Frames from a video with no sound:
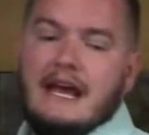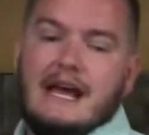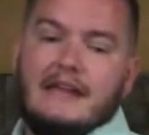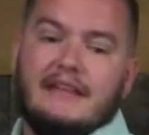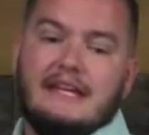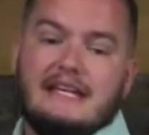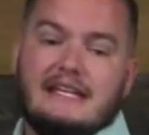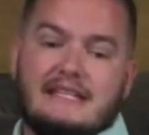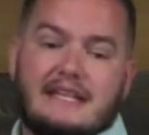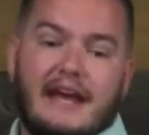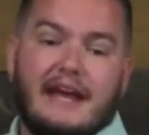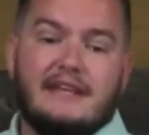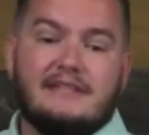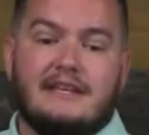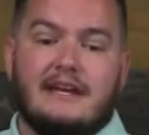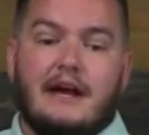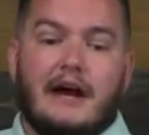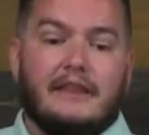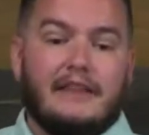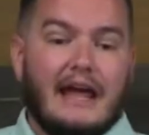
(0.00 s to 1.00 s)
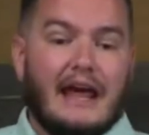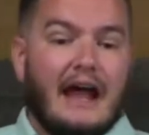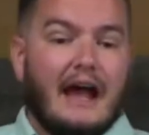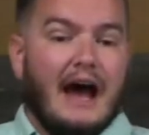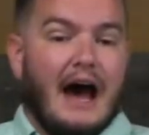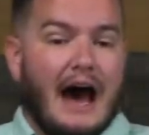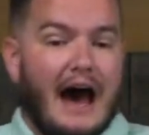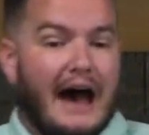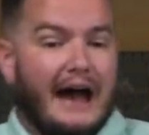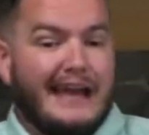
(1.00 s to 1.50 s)
that he says
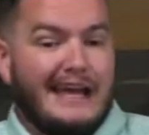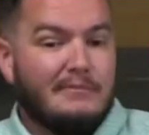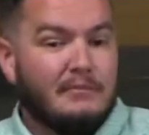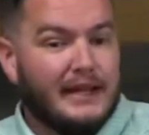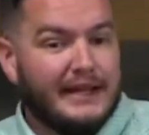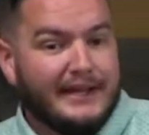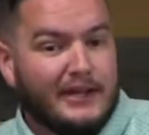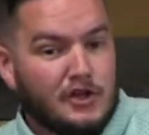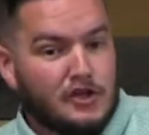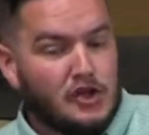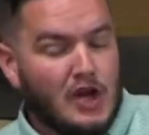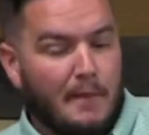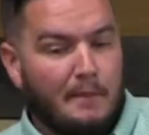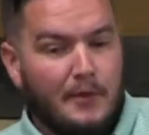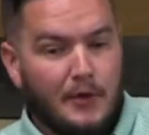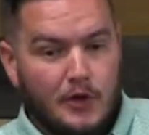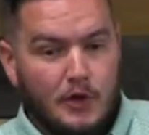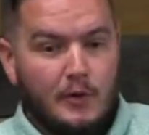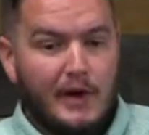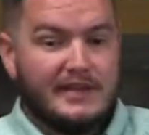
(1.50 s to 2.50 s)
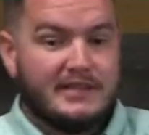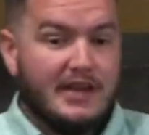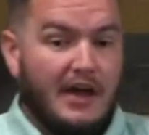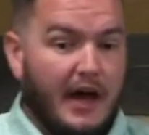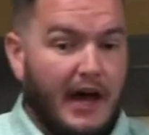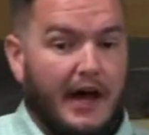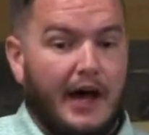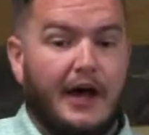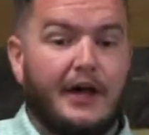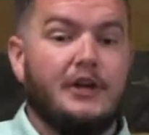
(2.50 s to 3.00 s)
that I am like a shepherd who has
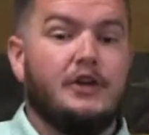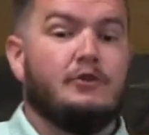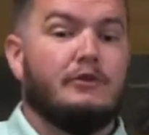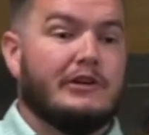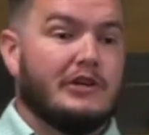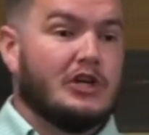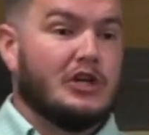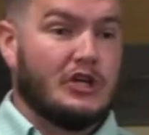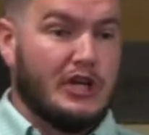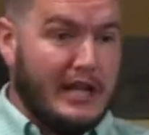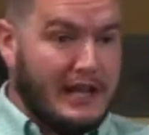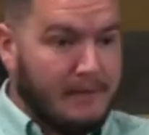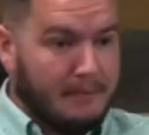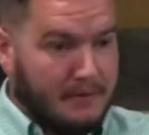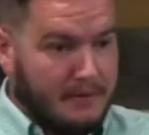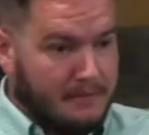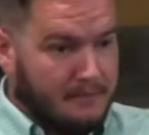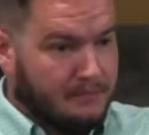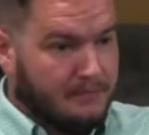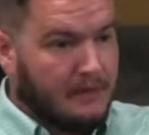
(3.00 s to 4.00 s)
100 sheep.